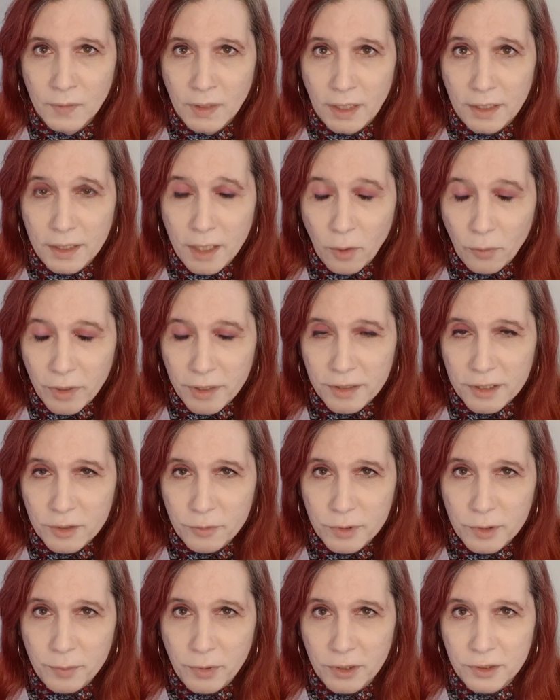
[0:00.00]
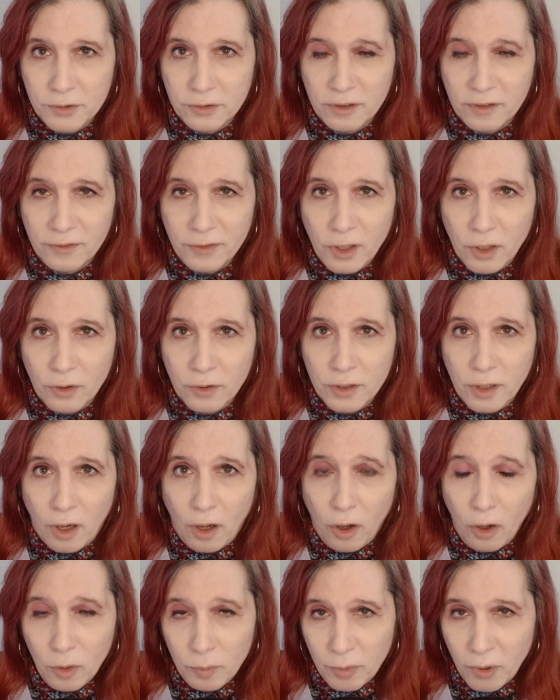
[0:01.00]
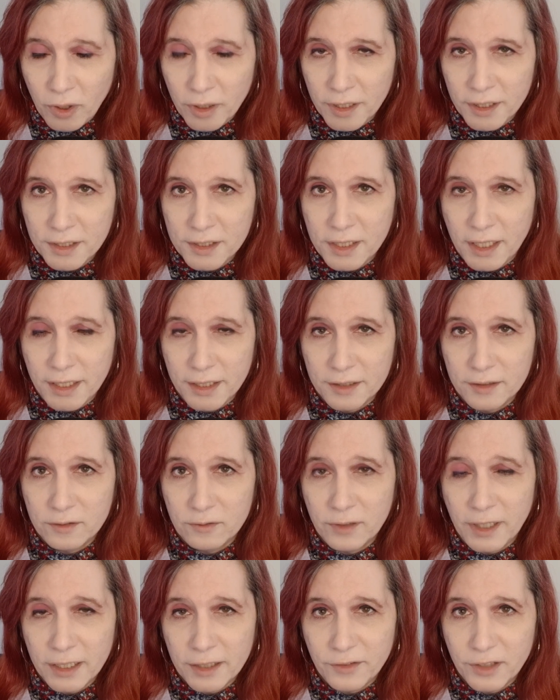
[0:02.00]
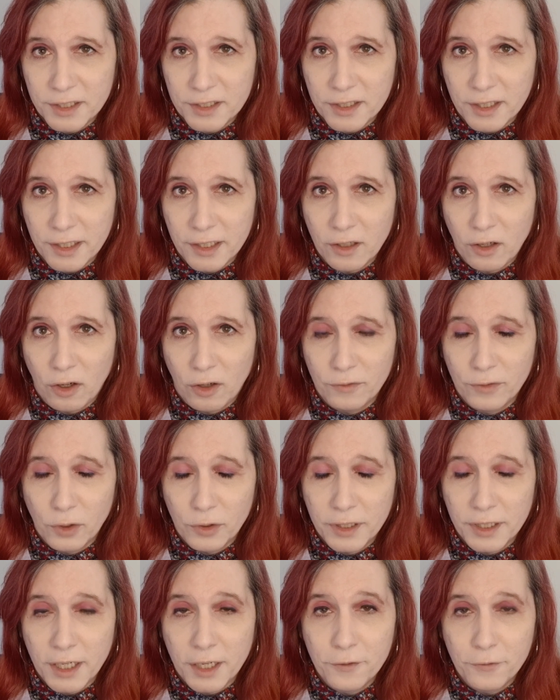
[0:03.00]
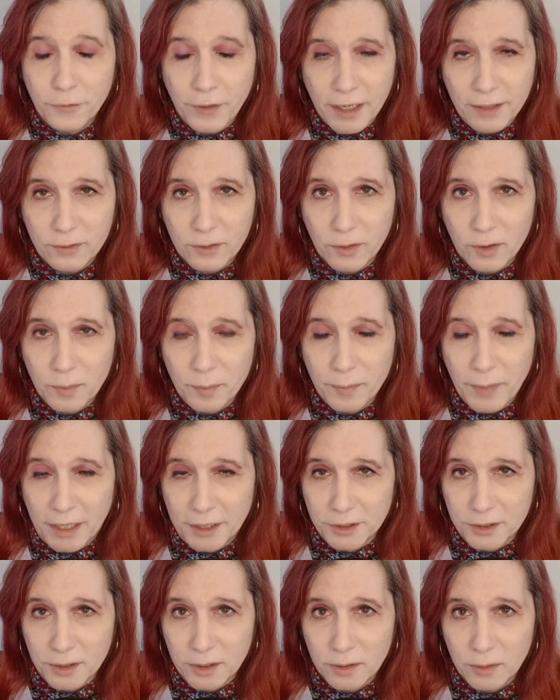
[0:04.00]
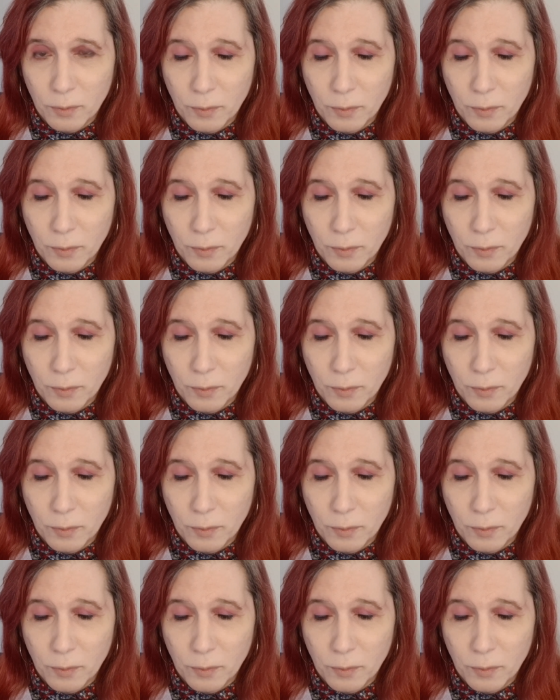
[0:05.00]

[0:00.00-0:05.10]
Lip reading: Now, when this was put to a vote, all parties in Reykjavík City Hall voted in favor of the measure,